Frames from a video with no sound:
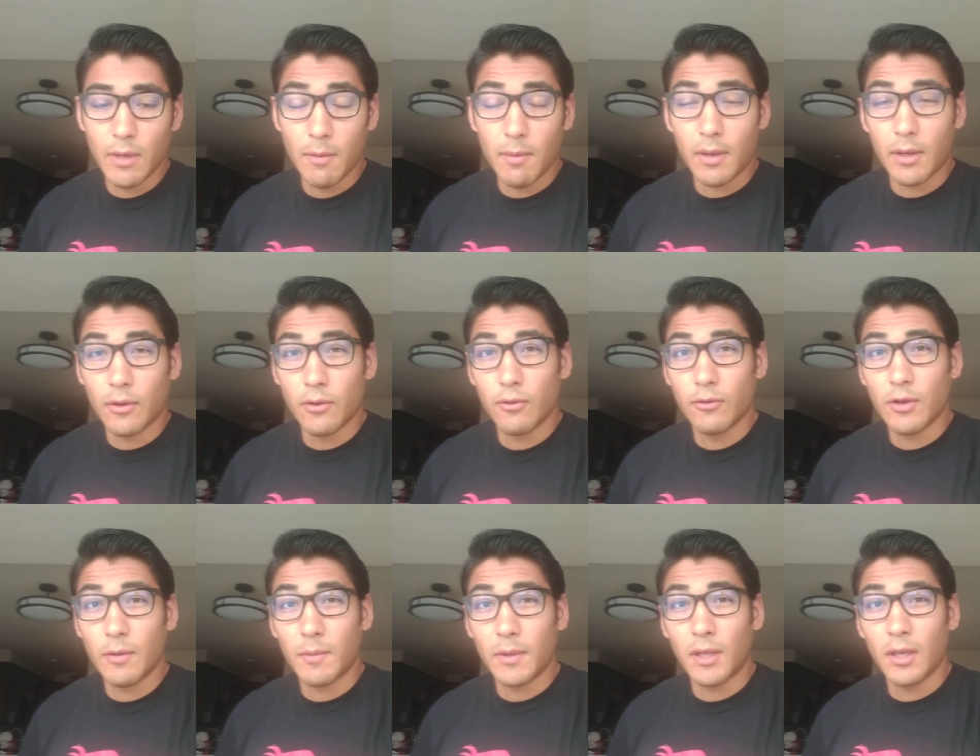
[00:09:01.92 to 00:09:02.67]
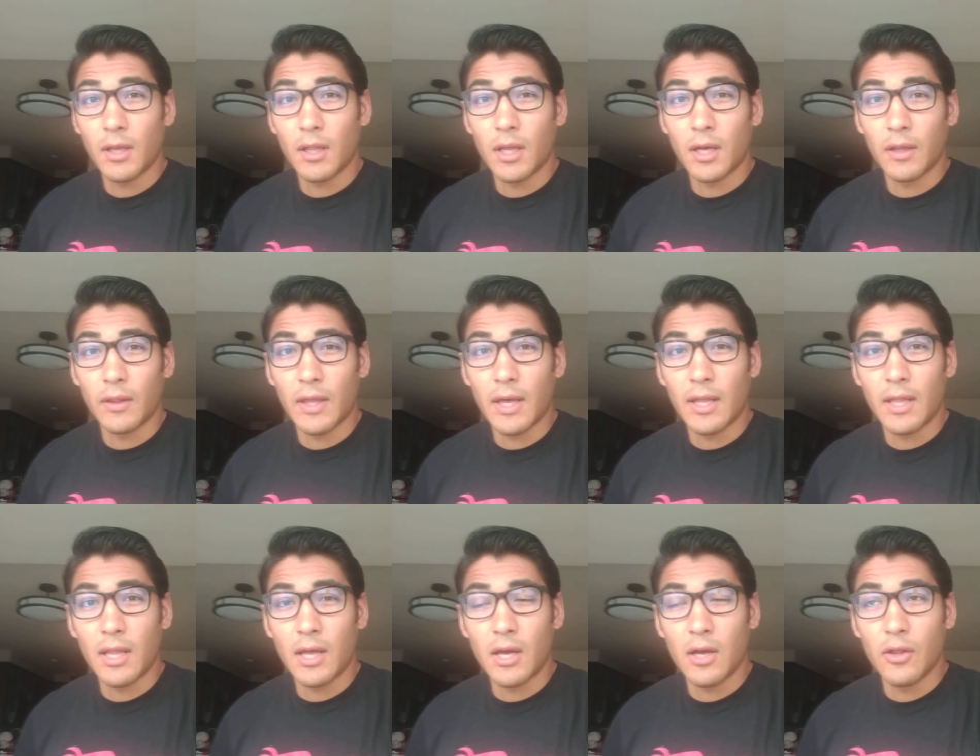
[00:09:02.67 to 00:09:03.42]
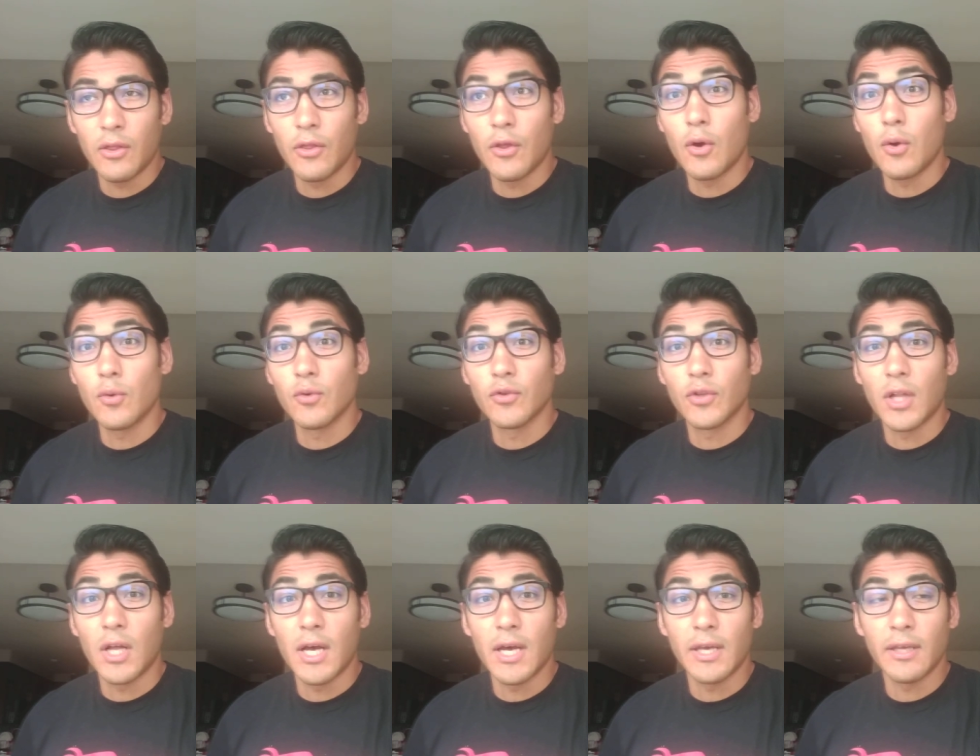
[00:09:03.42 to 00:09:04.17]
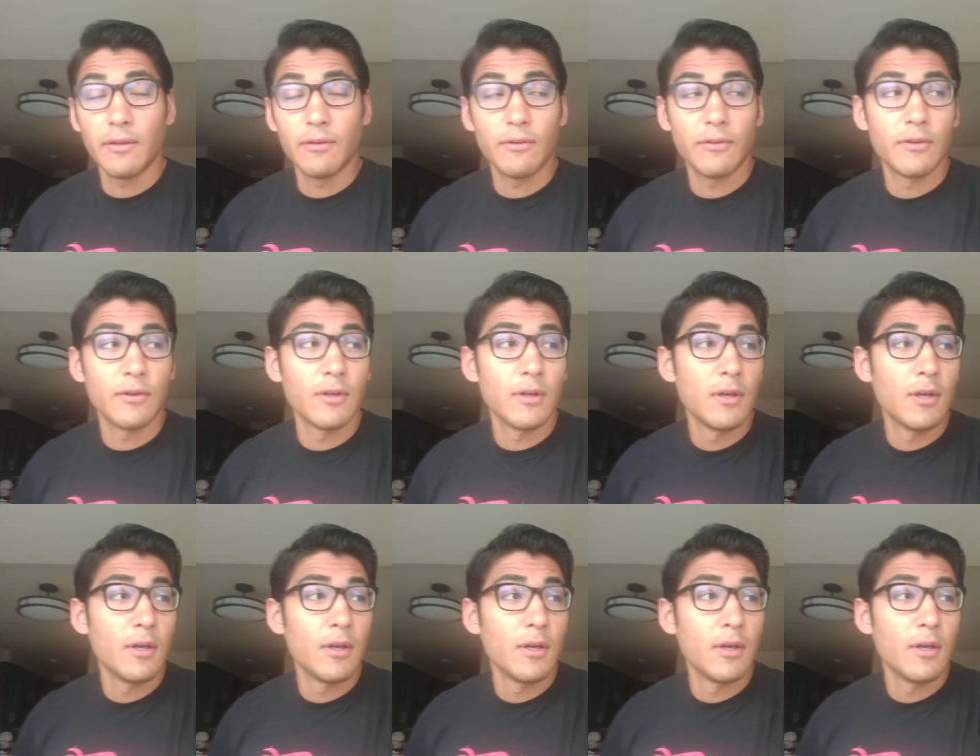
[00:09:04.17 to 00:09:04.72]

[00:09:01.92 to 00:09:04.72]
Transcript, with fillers: Maybe I could do something along that those lines.